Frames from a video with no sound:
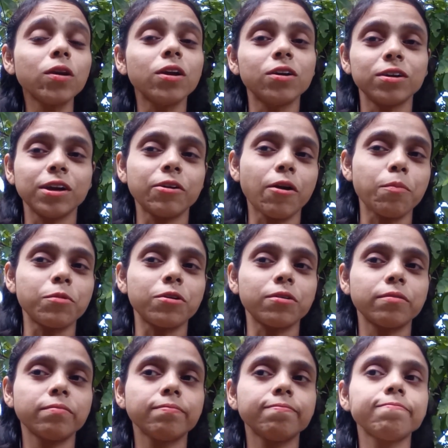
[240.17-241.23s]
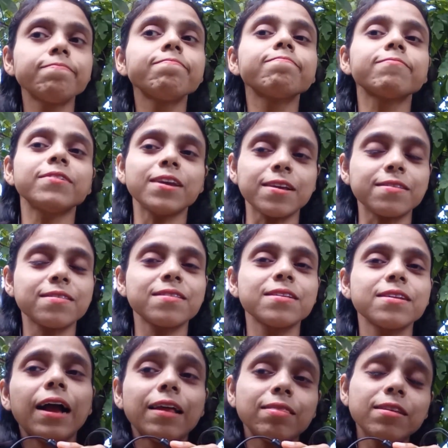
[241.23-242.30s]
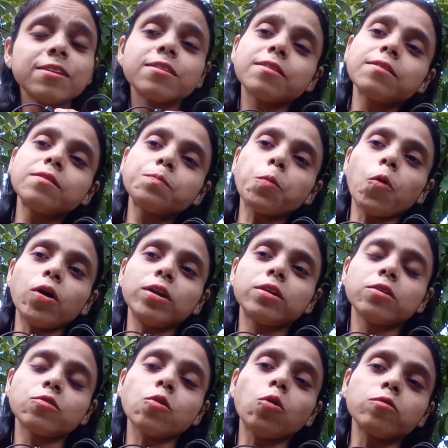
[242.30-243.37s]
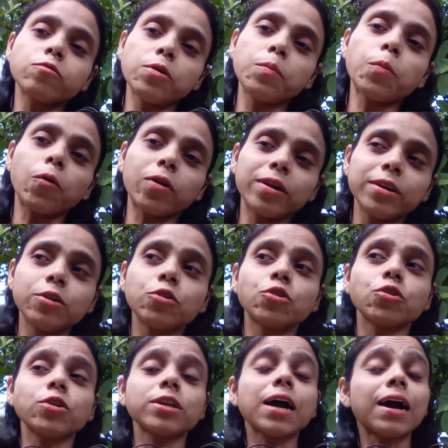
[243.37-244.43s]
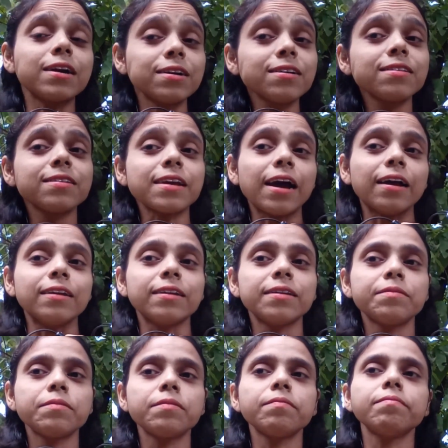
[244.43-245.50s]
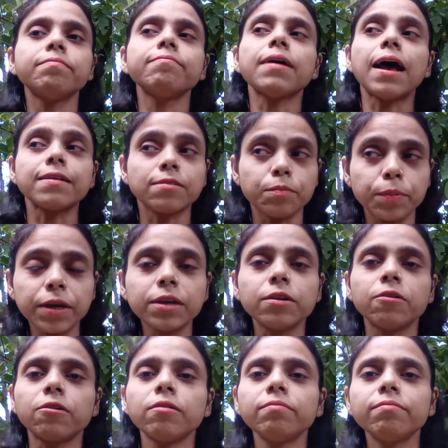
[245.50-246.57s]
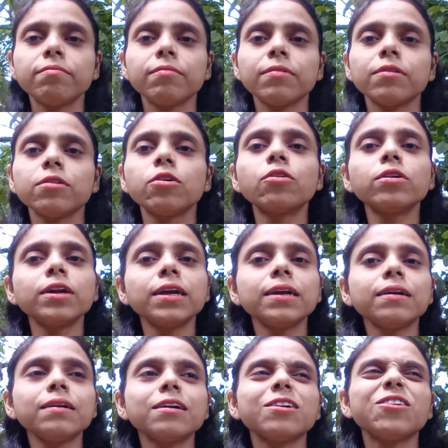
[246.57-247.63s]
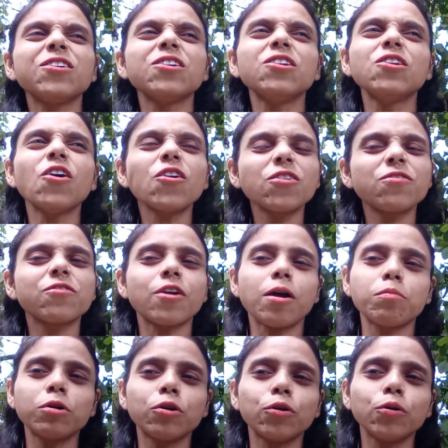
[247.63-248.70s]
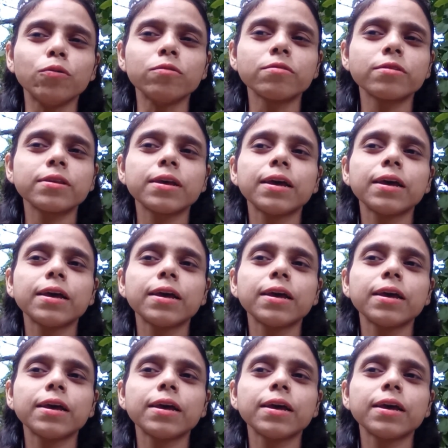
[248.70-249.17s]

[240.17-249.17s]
learn grammar. Yes, and this point is also important. You should understand, as a beginner, learning a lot of grammar rules